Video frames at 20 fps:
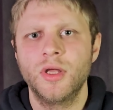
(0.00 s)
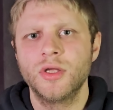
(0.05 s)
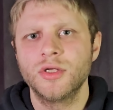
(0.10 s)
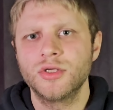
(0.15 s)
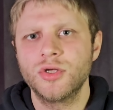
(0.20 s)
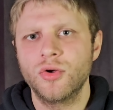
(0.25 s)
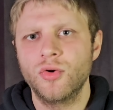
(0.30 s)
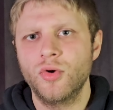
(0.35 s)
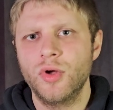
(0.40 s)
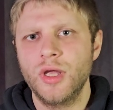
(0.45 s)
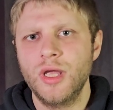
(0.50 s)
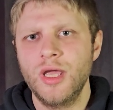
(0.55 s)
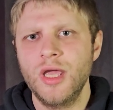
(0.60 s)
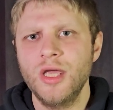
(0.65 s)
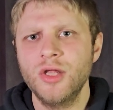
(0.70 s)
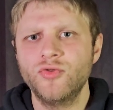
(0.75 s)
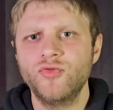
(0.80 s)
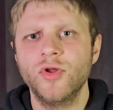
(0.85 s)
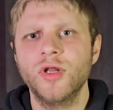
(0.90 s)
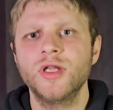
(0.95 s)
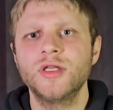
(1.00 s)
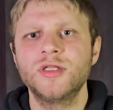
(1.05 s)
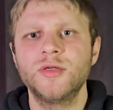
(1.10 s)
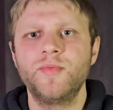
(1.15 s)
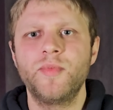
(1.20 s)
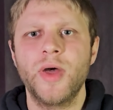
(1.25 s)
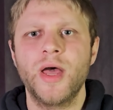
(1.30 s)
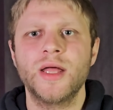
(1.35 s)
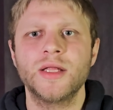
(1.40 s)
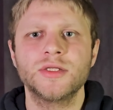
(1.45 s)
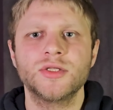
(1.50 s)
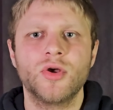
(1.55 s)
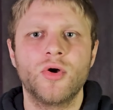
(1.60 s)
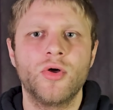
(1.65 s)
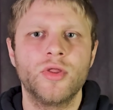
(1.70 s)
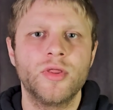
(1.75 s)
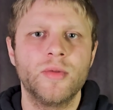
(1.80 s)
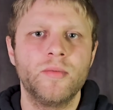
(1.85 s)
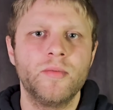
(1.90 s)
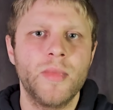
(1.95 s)
So it really depends
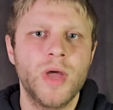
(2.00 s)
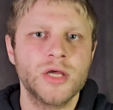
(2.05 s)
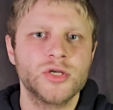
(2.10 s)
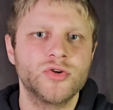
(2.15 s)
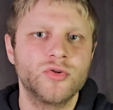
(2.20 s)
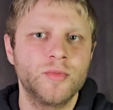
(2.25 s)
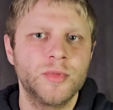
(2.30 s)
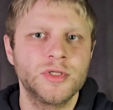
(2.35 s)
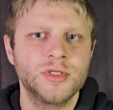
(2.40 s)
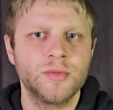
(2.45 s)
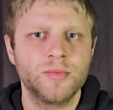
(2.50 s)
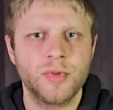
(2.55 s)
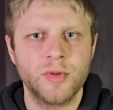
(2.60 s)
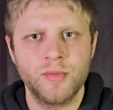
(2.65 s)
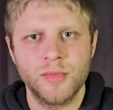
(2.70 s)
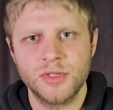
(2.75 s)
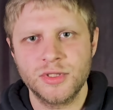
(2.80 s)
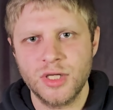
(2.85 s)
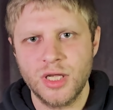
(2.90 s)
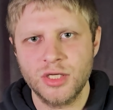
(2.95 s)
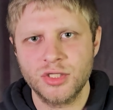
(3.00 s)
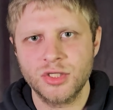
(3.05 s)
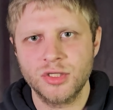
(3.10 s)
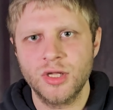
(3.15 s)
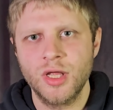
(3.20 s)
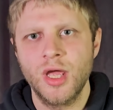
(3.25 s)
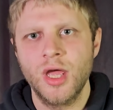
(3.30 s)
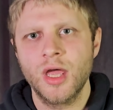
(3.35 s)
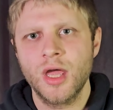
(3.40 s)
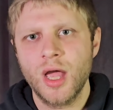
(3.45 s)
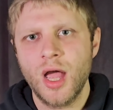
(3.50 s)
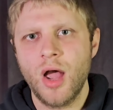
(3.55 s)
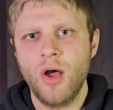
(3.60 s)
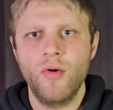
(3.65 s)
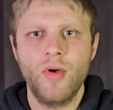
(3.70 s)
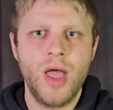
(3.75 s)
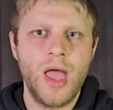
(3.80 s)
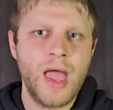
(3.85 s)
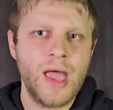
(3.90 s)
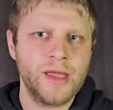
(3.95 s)
on the measurement implementation
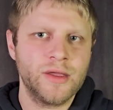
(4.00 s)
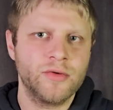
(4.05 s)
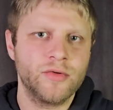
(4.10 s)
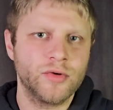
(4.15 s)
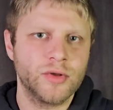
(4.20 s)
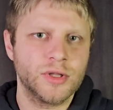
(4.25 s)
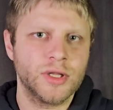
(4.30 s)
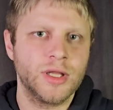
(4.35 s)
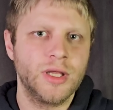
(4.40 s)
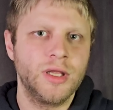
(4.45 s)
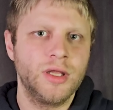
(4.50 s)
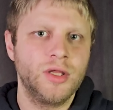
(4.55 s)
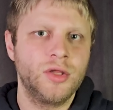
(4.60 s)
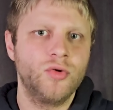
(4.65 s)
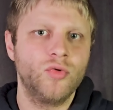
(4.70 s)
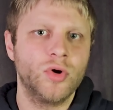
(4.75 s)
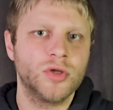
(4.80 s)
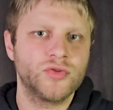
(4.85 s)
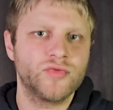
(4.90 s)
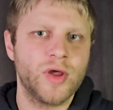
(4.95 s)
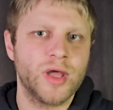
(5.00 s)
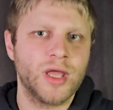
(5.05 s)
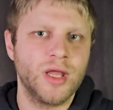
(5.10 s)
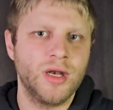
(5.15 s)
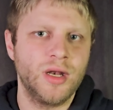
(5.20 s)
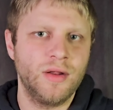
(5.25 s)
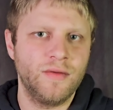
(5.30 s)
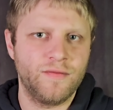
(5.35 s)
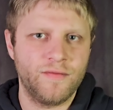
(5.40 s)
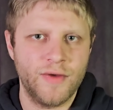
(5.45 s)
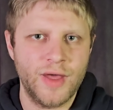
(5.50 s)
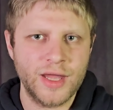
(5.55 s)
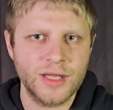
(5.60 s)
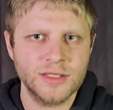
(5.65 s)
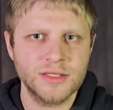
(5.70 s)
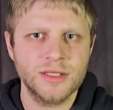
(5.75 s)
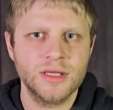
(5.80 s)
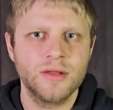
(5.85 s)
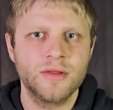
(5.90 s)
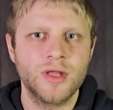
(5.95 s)
how accurately you are tracking
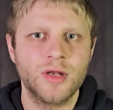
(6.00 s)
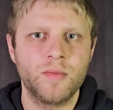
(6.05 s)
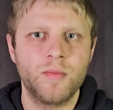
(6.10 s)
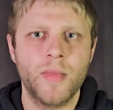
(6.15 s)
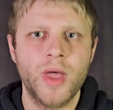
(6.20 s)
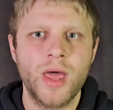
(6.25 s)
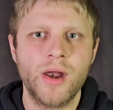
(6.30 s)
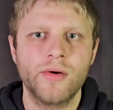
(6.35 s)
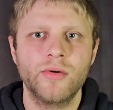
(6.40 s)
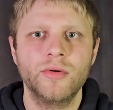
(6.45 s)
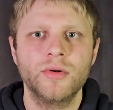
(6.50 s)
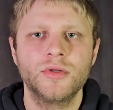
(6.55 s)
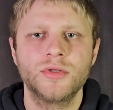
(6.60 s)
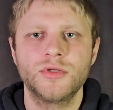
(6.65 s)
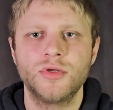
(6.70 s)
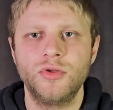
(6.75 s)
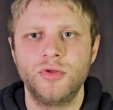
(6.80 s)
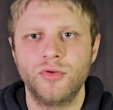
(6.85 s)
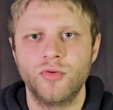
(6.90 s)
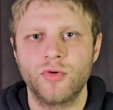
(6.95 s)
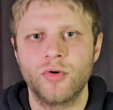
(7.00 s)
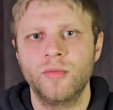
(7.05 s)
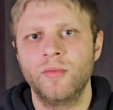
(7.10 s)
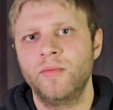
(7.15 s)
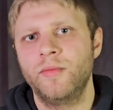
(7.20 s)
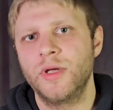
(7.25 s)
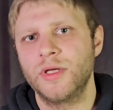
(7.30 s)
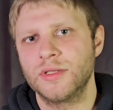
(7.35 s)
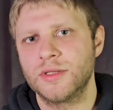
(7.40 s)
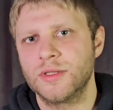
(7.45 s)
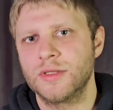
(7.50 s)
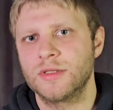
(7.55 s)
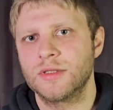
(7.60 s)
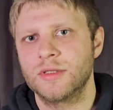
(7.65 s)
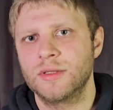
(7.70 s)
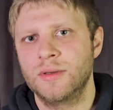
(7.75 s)
events that matter to your business.